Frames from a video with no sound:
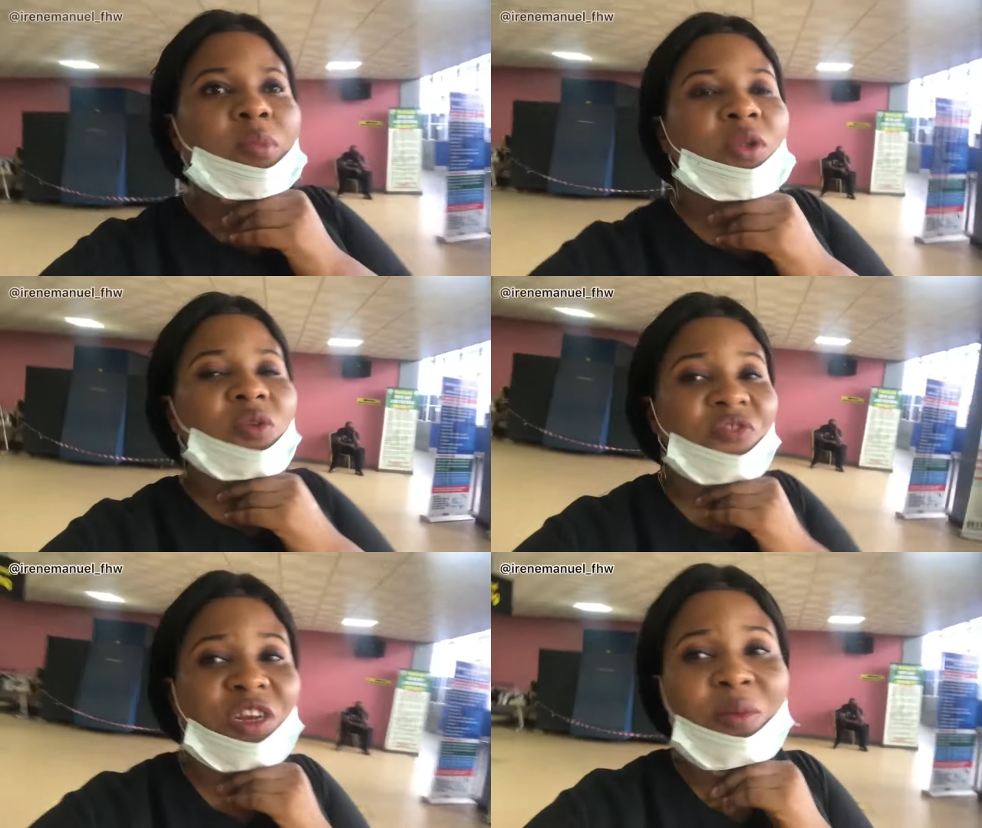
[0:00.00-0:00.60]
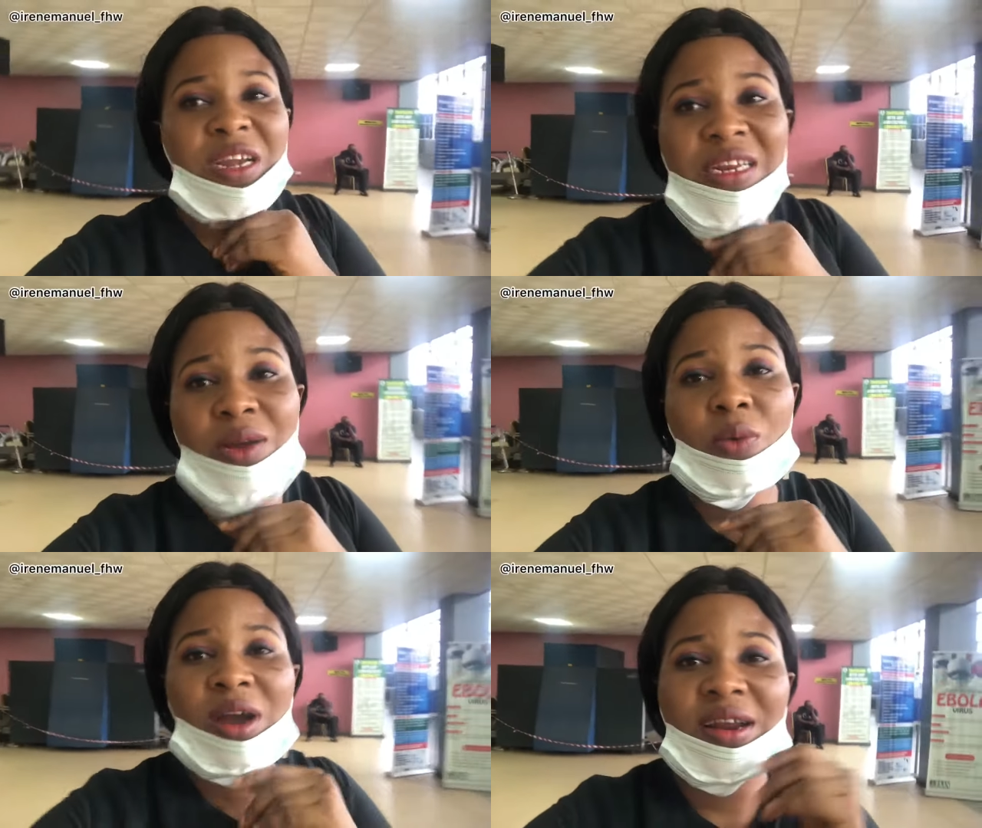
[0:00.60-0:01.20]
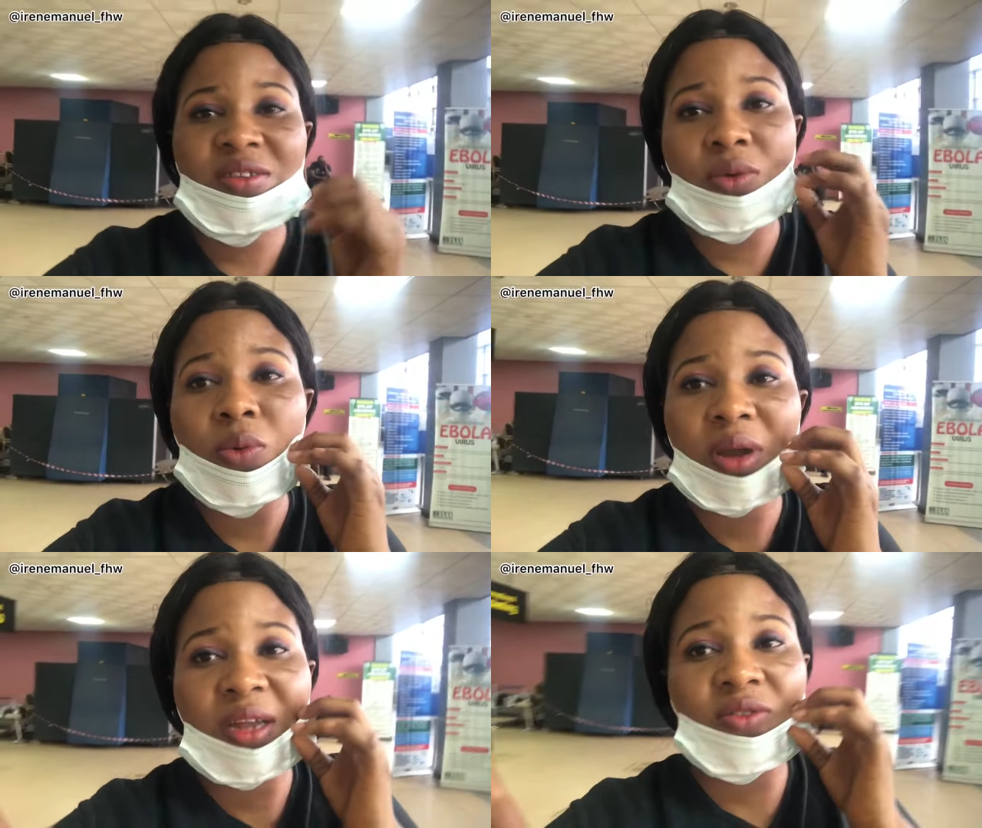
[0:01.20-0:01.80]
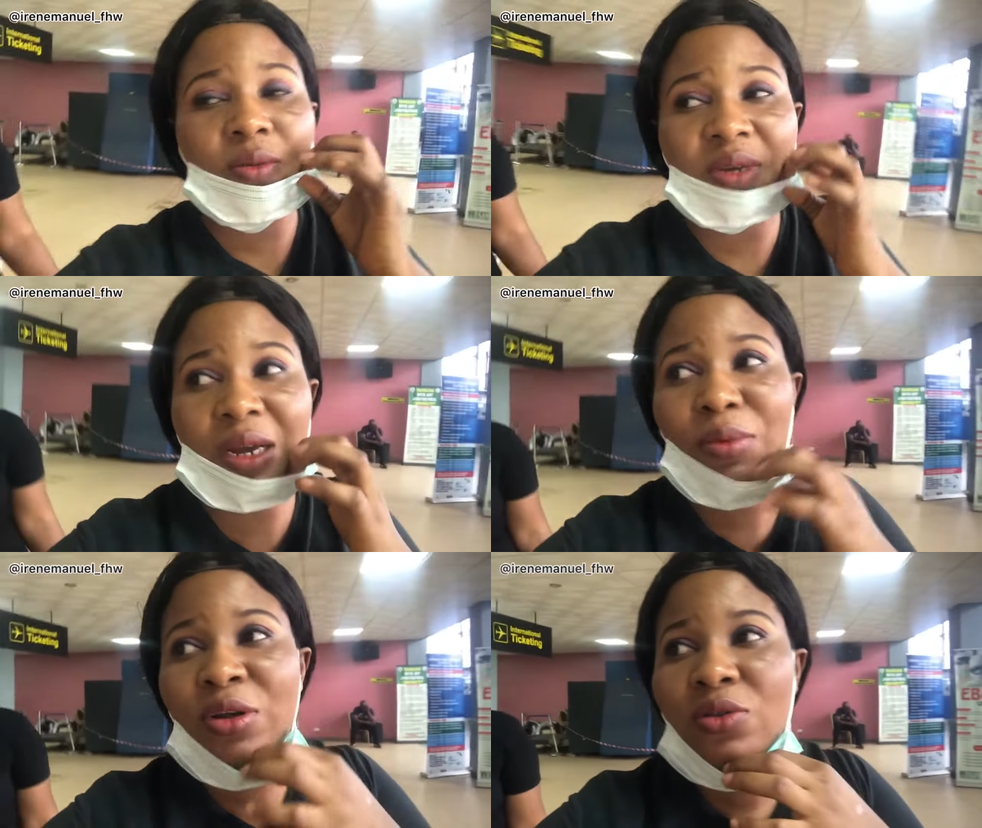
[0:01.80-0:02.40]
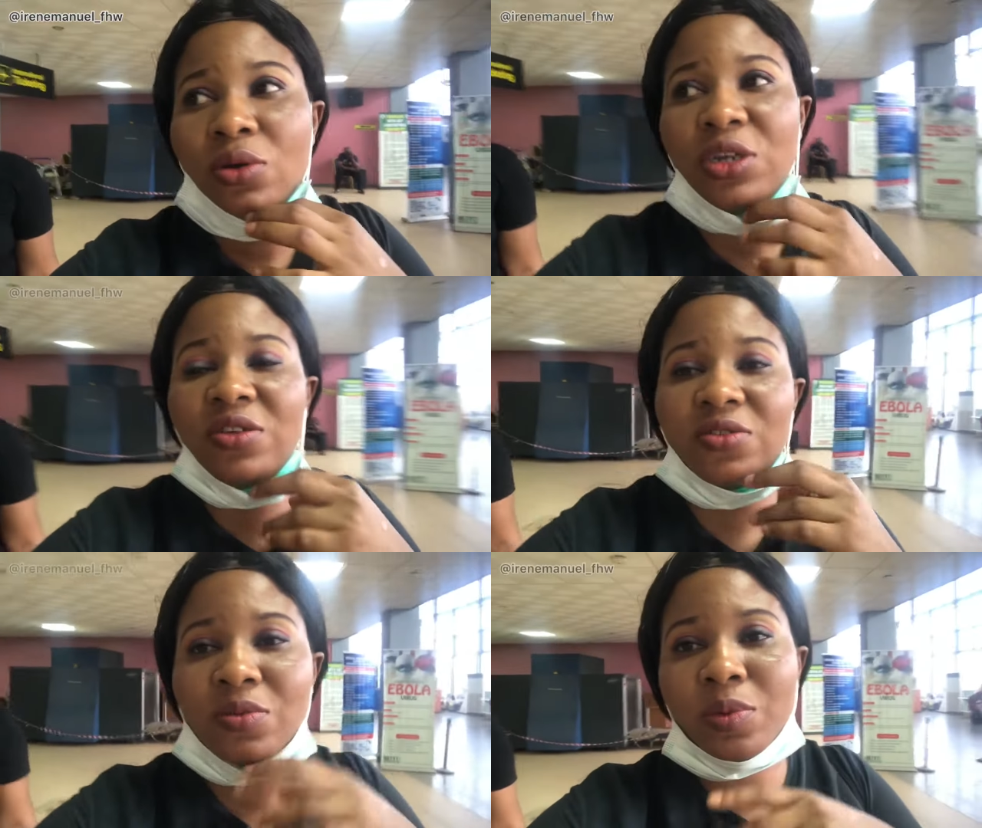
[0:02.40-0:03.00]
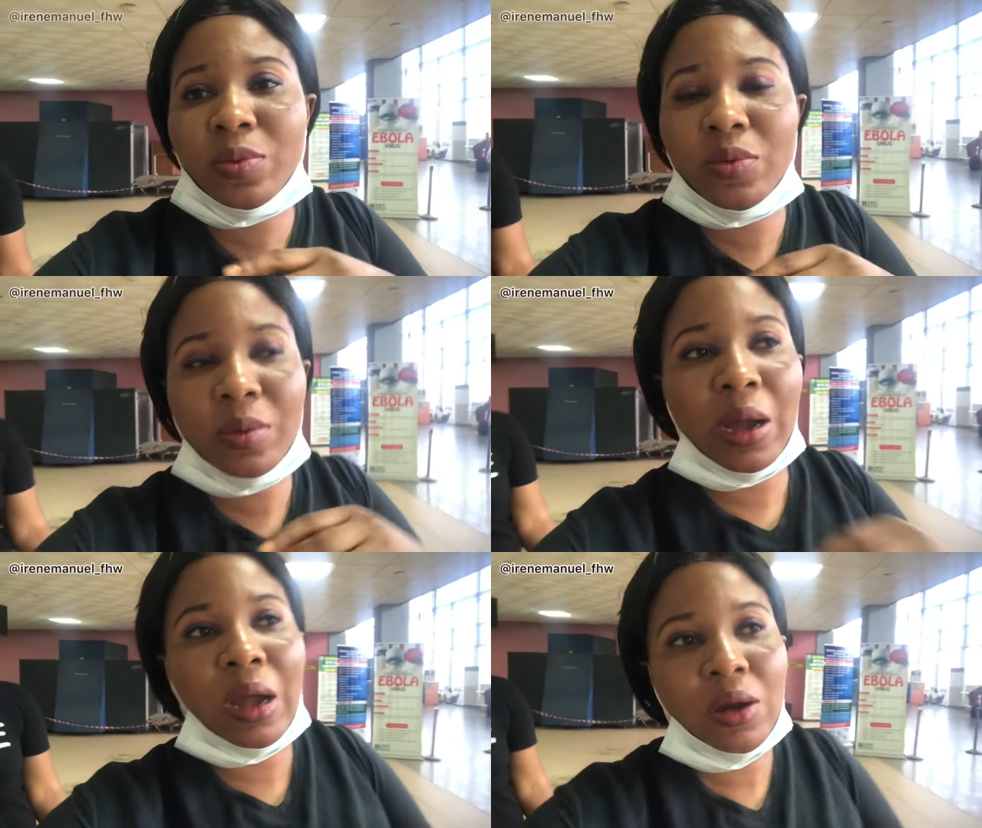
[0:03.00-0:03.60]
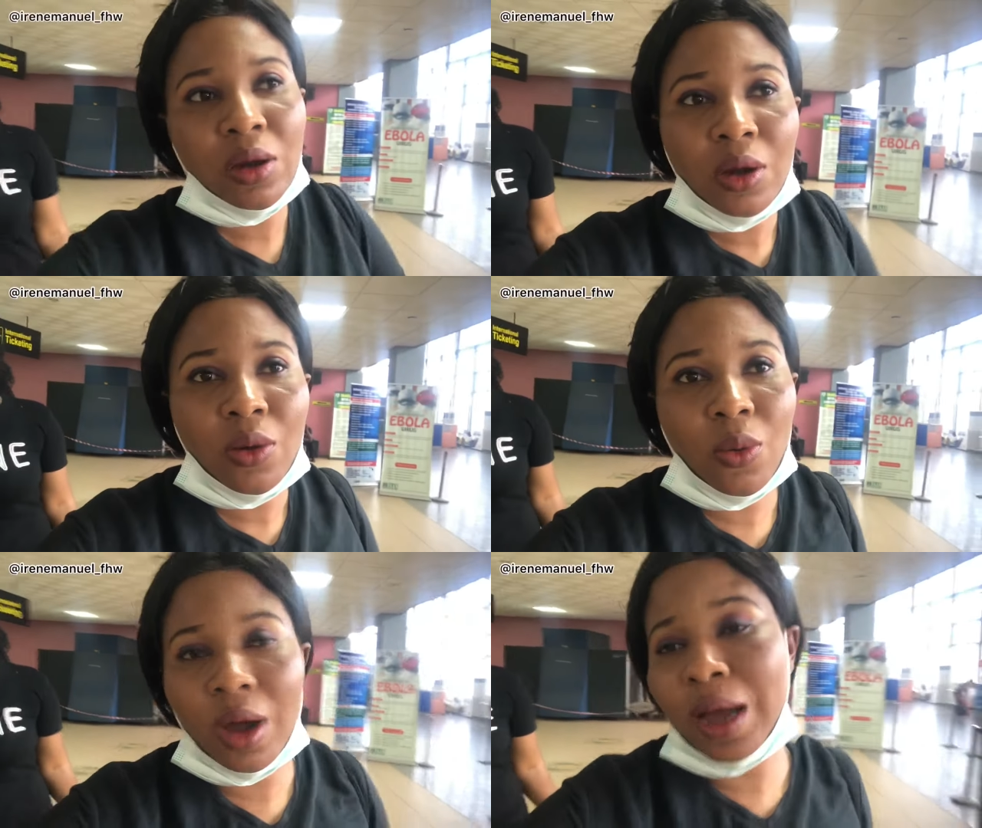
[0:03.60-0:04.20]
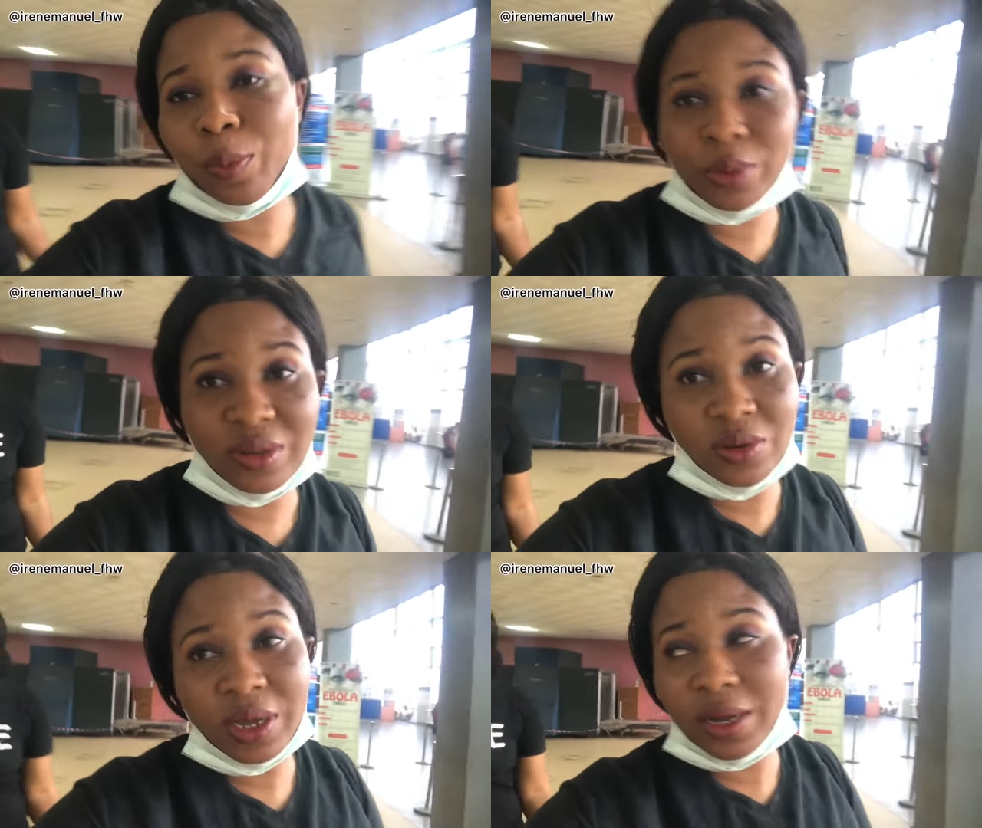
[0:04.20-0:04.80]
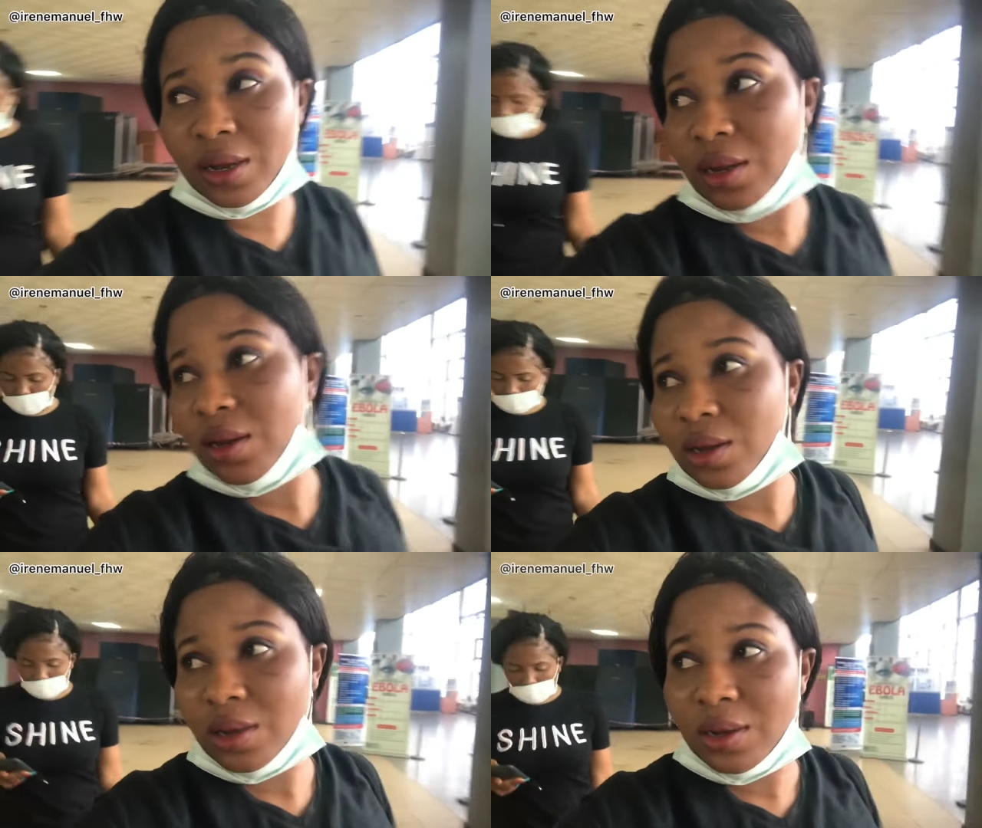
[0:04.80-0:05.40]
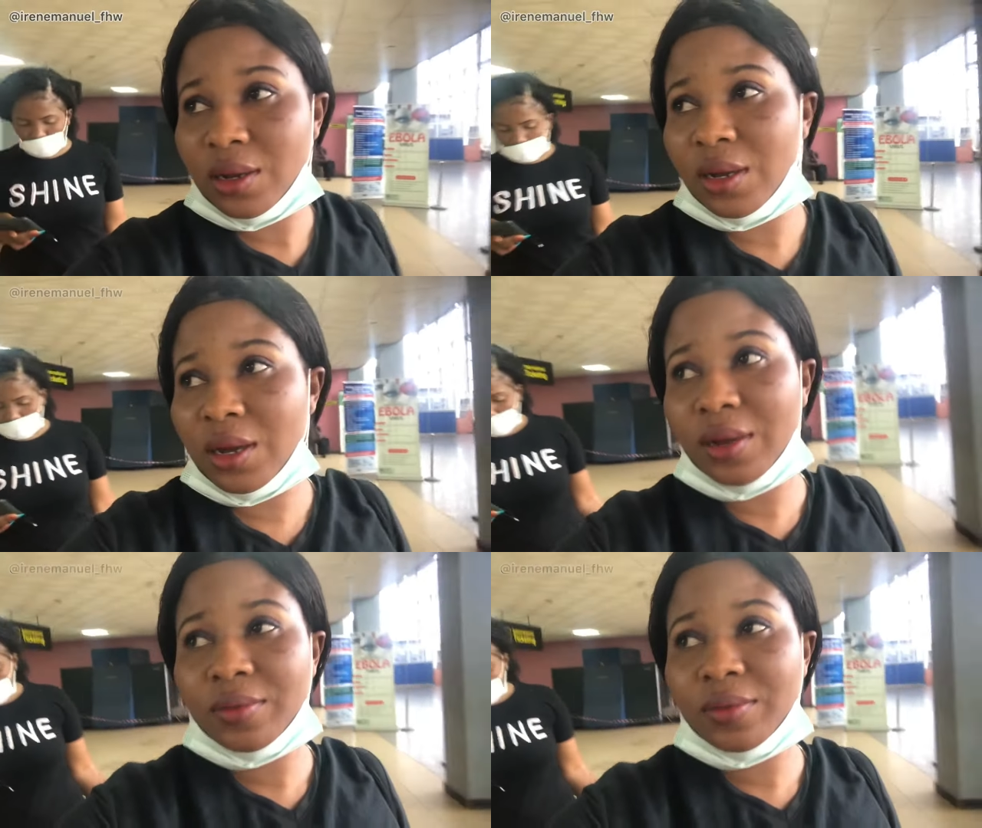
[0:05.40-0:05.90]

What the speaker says: We finish making the inquiries. When we get home, I'm going to gist you what happened. Okay. Yeah.